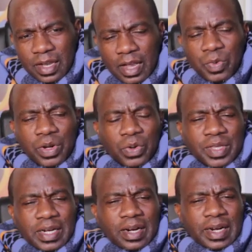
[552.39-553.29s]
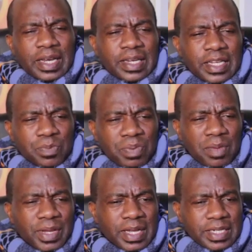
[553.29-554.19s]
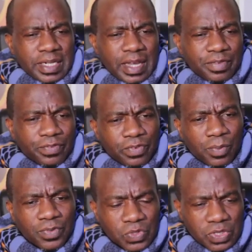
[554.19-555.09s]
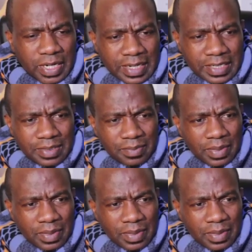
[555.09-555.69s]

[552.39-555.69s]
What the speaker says: And we know that greed has permeated every form of society.